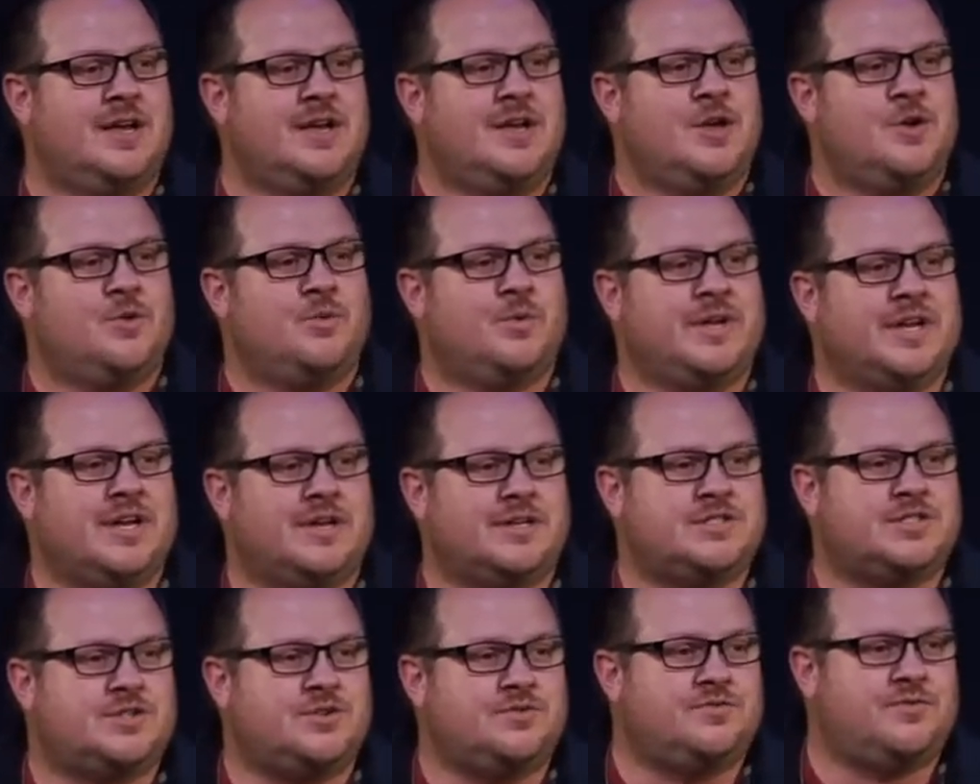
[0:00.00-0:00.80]
we
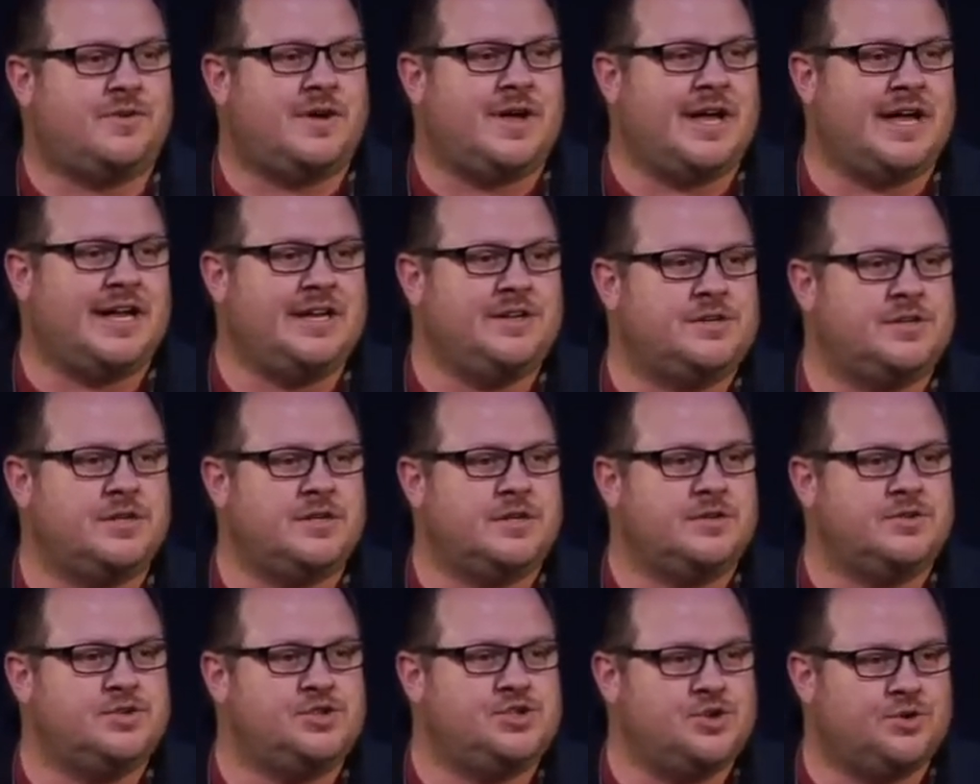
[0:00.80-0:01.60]
also find
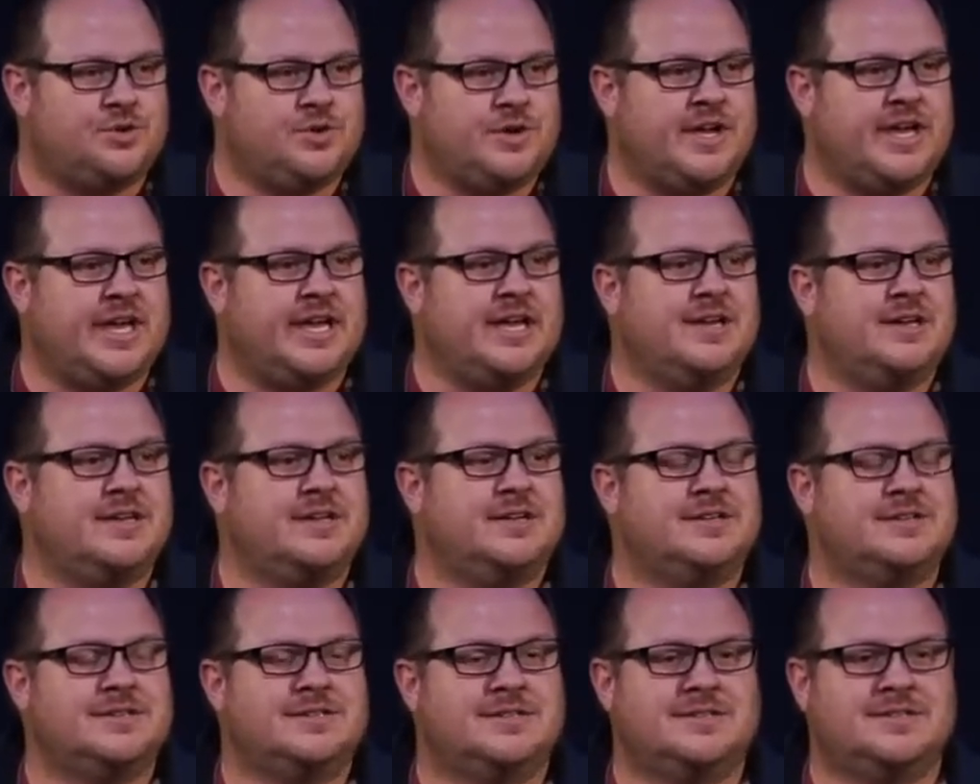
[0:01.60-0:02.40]
joy.
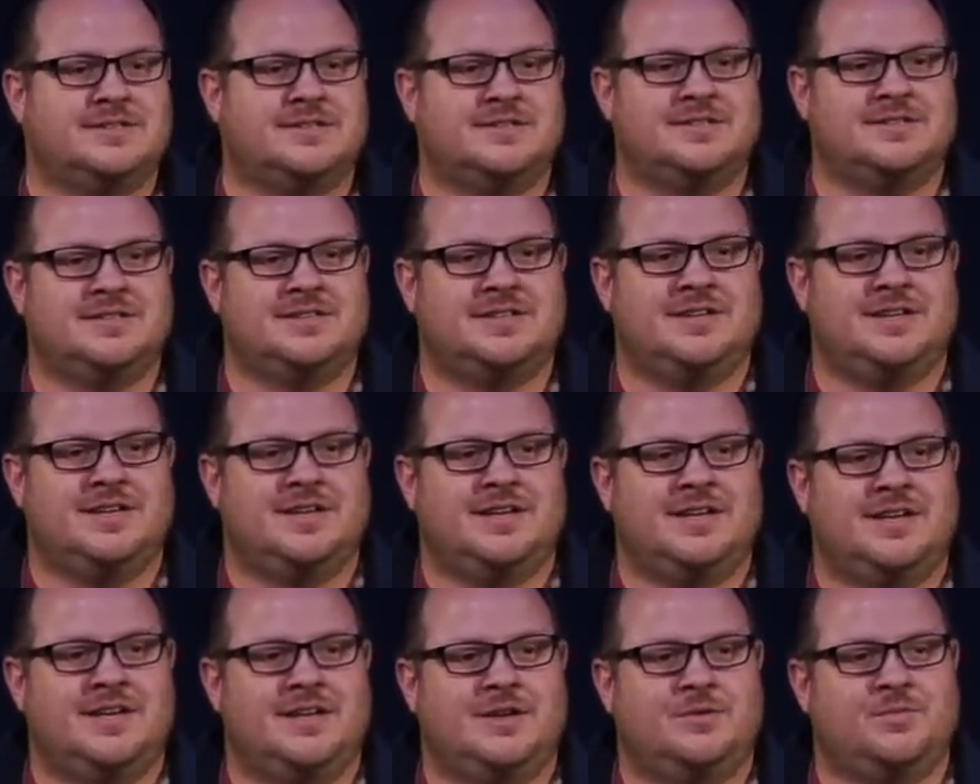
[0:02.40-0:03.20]

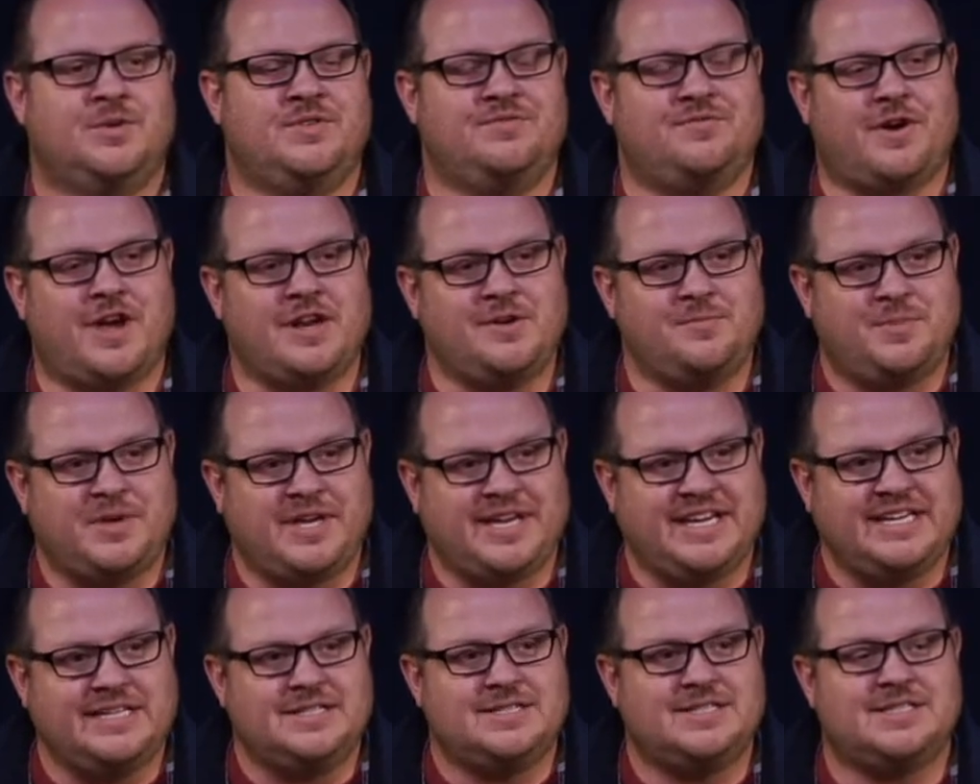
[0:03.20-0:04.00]
We find
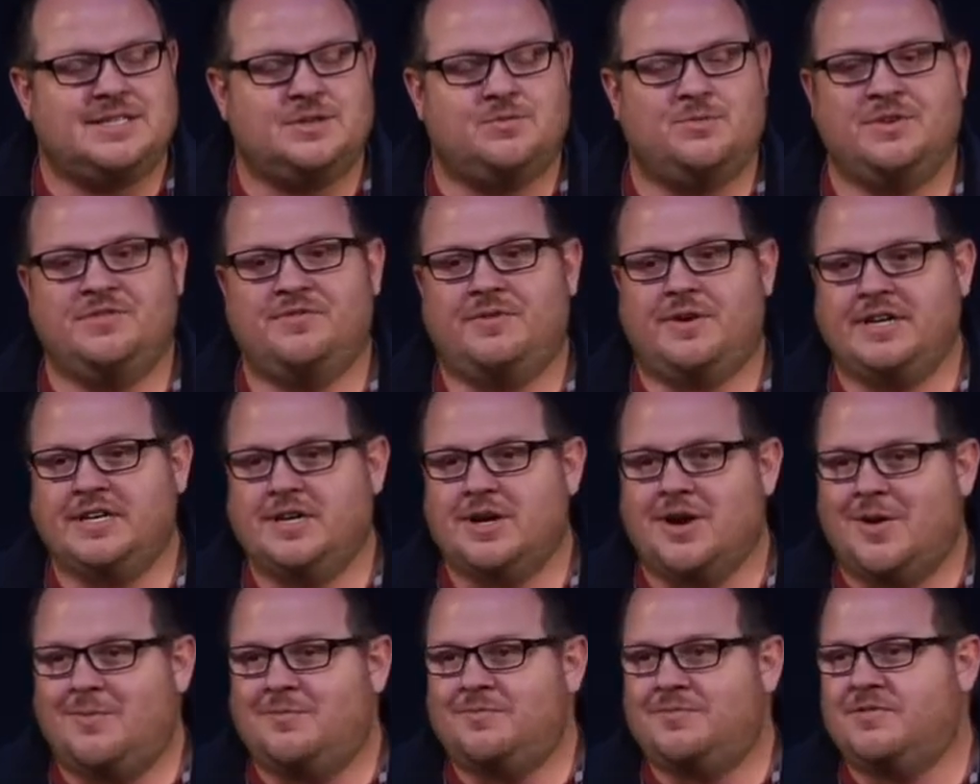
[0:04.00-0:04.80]
peace and we find
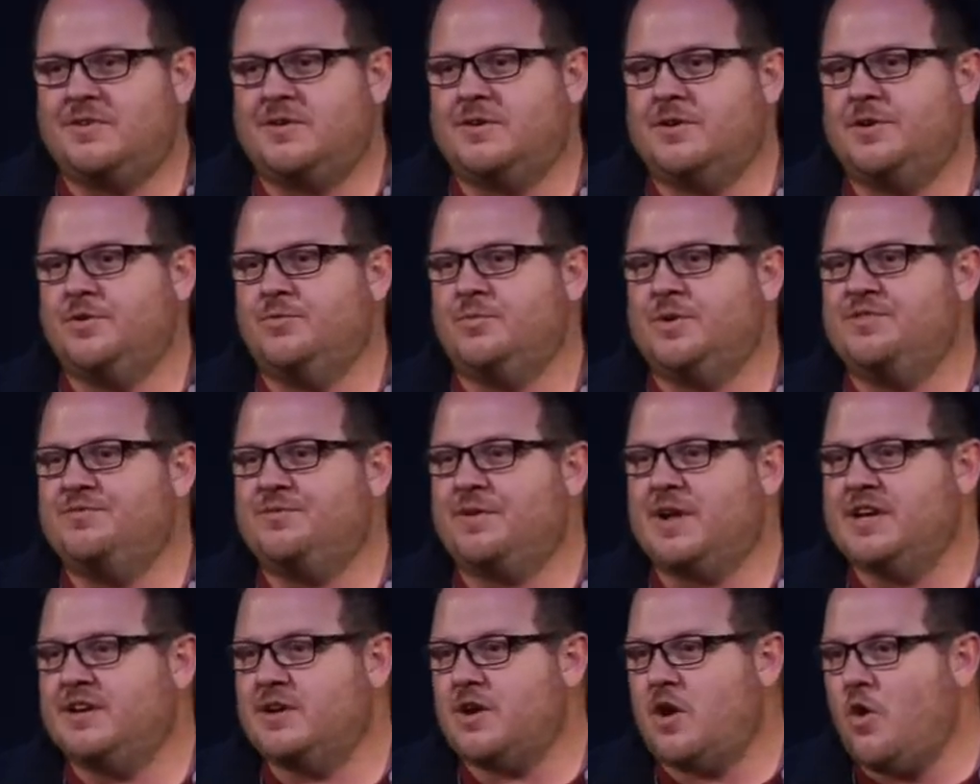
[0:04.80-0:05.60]
comfort and we
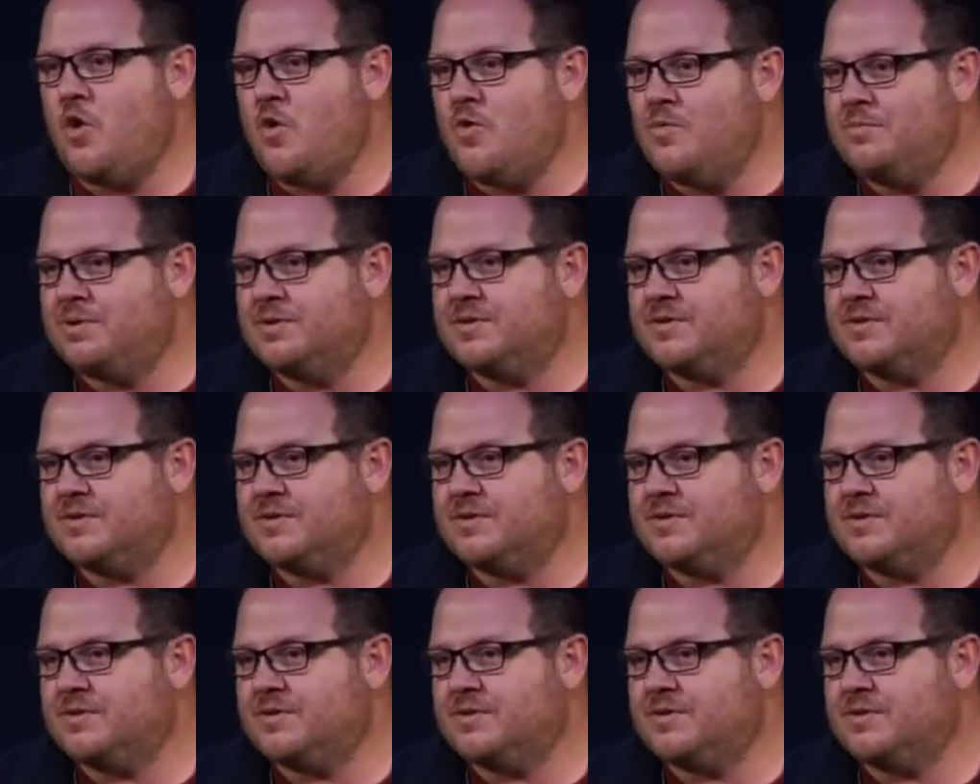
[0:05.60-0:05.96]
find hope.